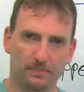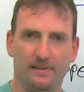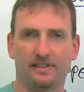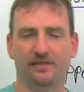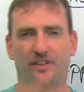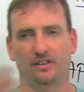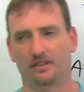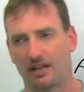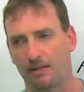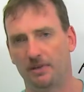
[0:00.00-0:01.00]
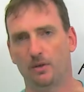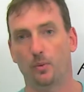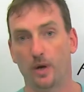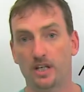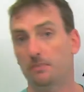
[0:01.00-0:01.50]
specific to tell me
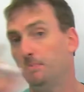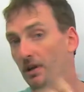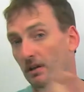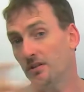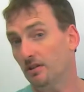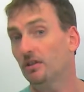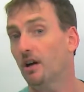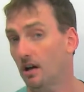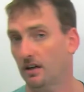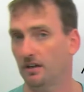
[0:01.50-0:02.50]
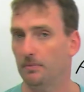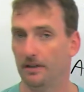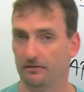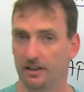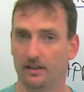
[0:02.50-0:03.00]
which Bill you're talking
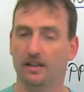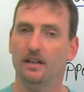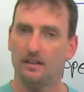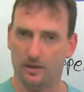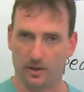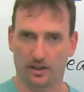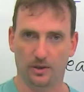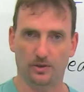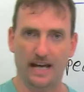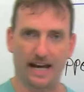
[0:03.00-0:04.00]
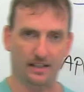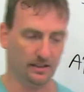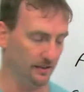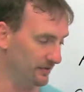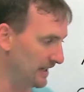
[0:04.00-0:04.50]
about, right? You can use
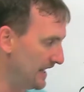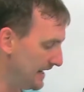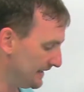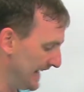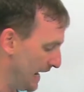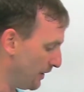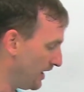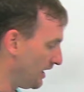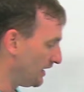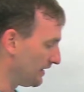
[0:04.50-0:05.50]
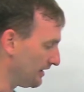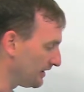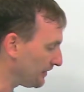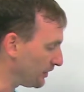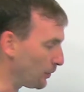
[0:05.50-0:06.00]
adjectives. Now, there are
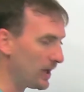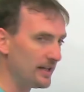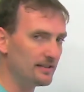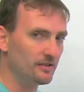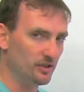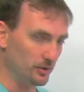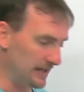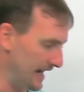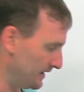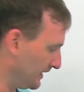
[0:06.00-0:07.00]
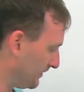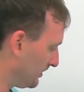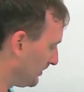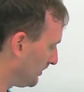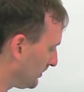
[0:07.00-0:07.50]
different ways to use
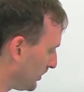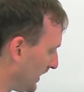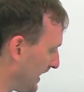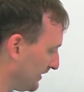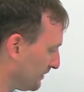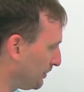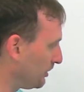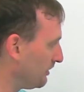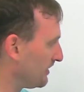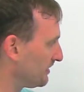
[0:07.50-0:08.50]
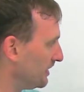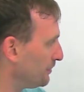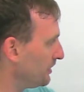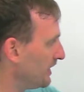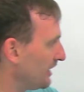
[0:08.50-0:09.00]
adjectives. So again, it's pure and
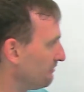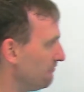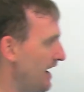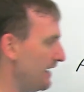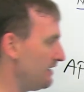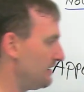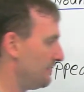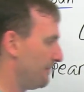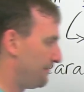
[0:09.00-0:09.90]
simple, like red.